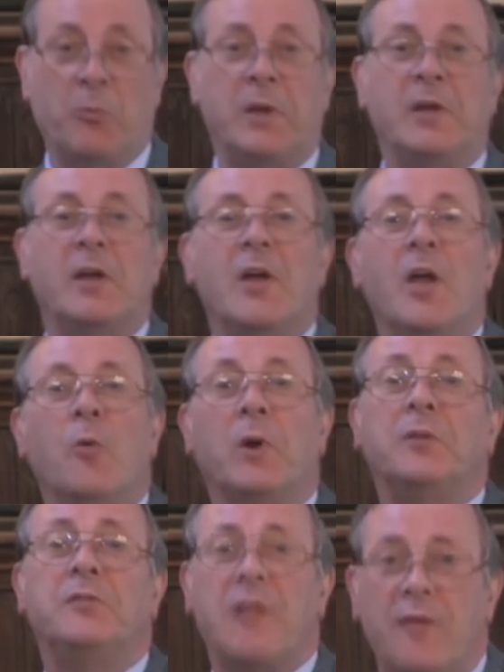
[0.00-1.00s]
that we,
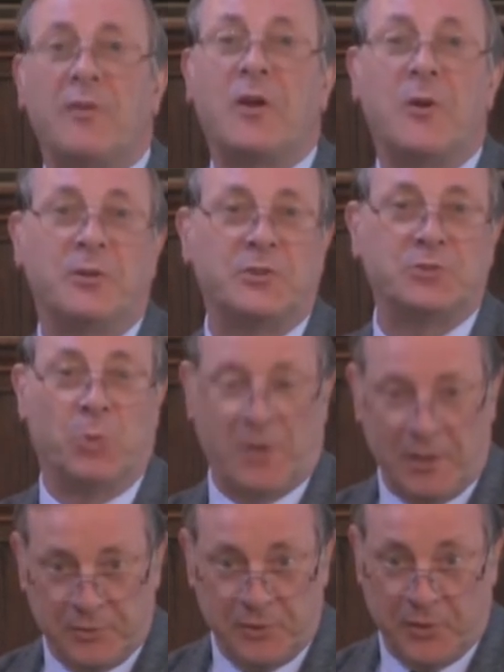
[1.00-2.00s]
we're never going to
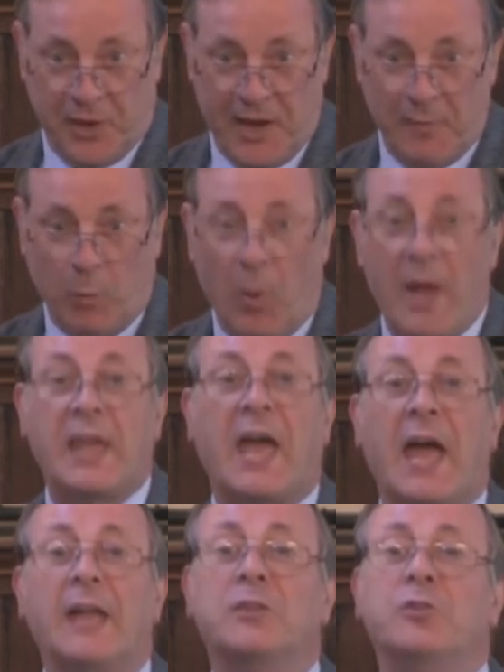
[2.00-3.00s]
sort out today. But what I
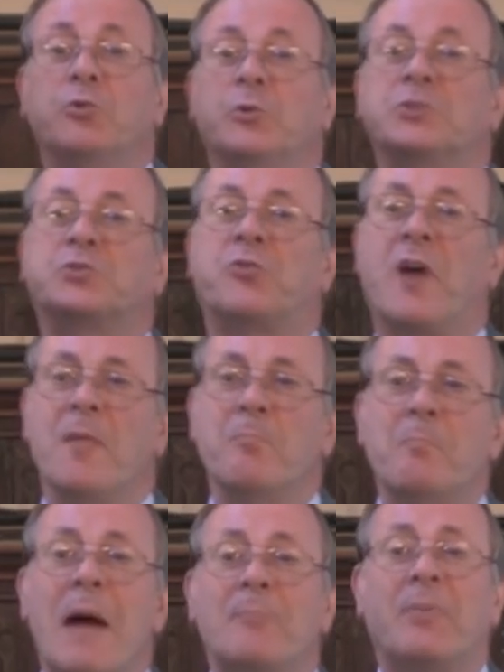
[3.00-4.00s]
can do is try
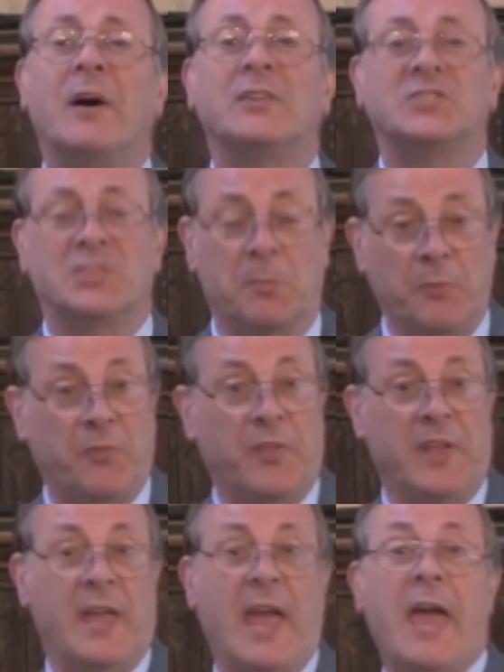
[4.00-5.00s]
and map out some
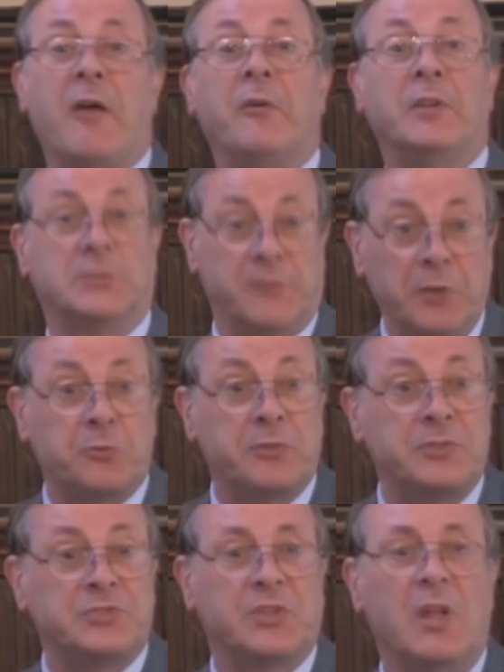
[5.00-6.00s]
of the areas of
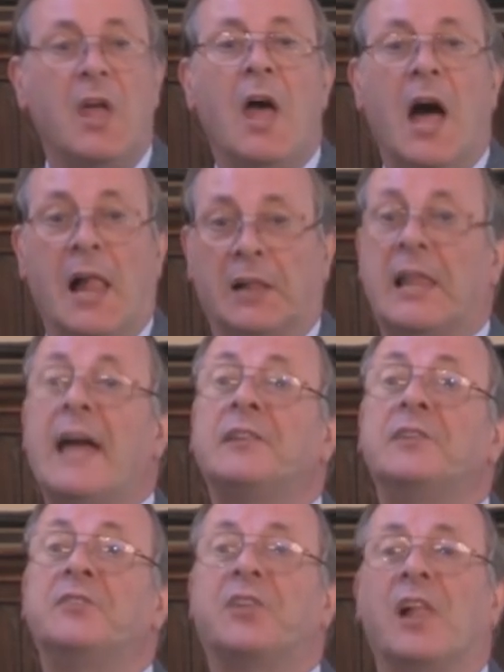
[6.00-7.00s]
interest. I'll
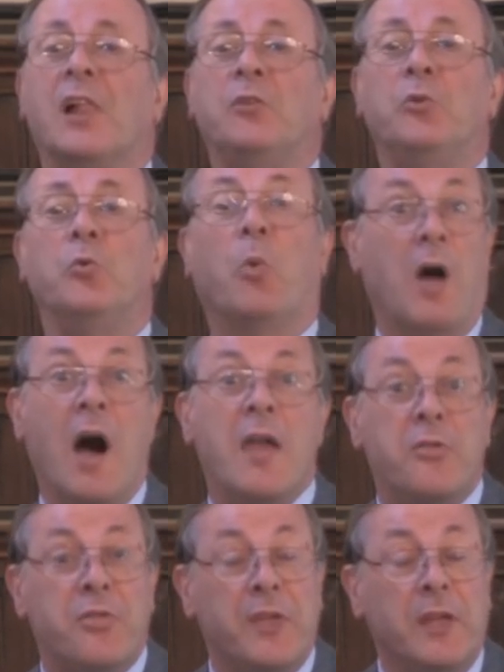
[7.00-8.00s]
gladly tell you what
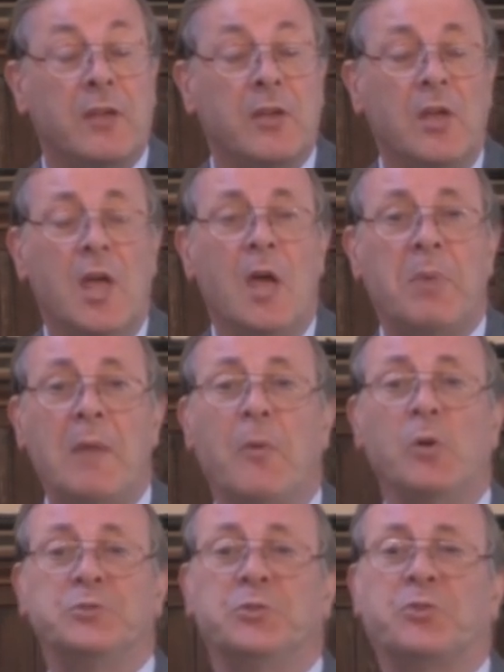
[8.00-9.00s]
I think, but
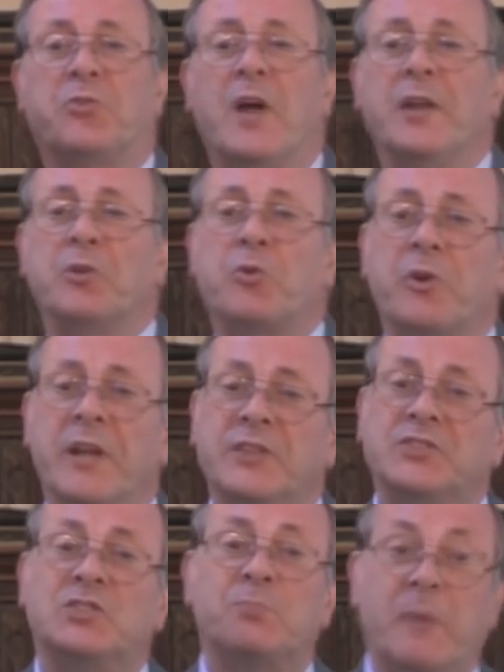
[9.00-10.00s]
I'm also trying to
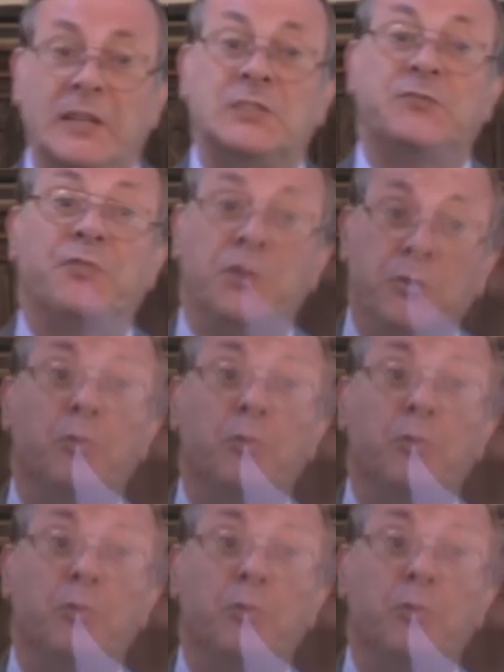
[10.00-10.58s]
create space for